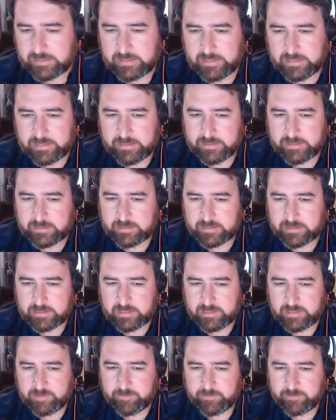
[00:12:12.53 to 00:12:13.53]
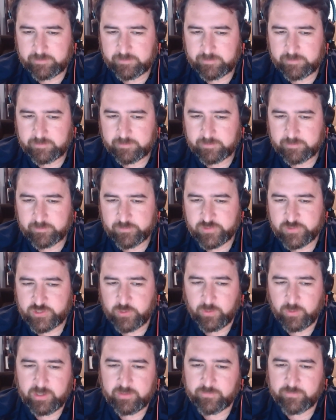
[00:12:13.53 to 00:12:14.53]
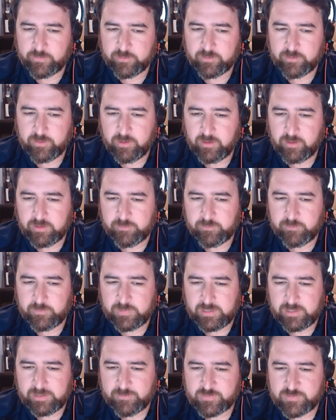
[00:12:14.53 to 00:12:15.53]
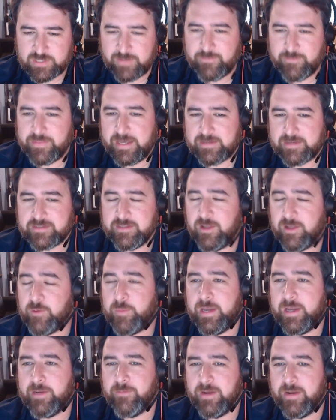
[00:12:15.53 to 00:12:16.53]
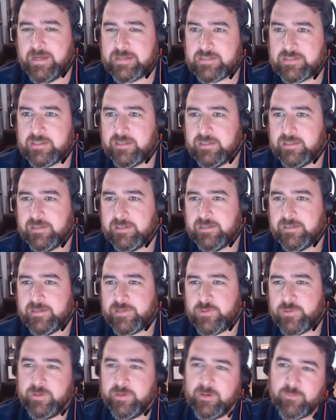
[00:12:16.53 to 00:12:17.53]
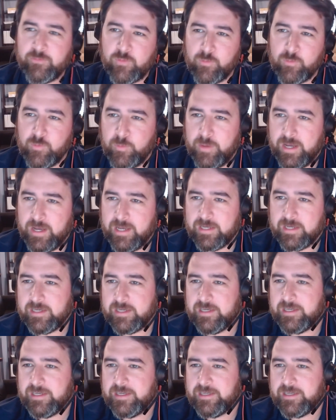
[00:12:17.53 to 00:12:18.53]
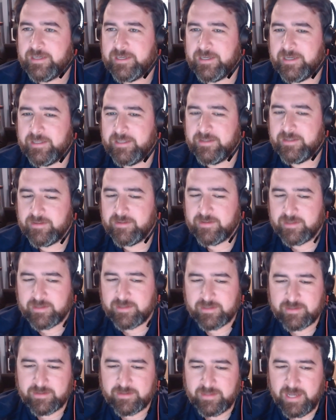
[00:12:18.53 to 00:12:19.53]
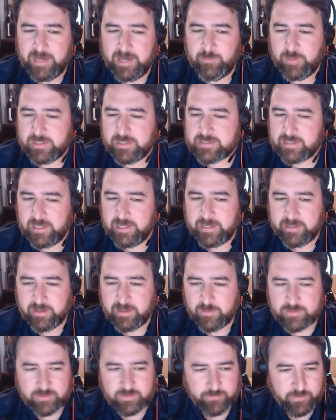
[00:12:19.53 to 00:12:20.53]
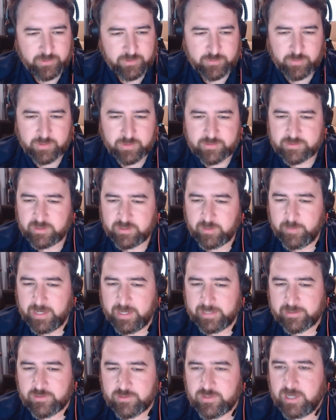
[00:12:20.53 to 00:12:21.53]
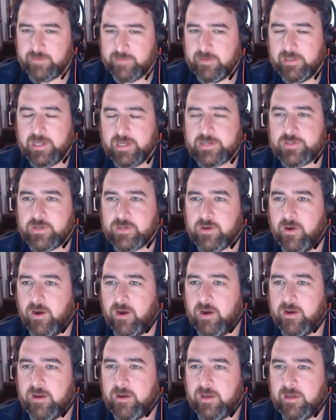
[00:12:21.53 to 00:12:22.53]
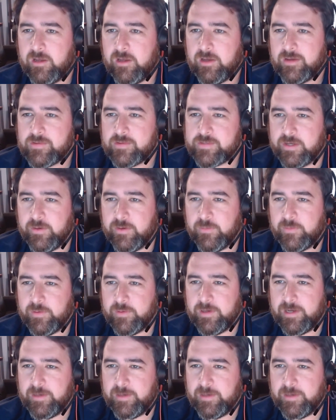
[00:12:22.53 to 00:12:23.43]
and joined for a $7,000 pay raise. Joined our former bank, and 9 months later, I was the first person in the bank to drive an electric car. So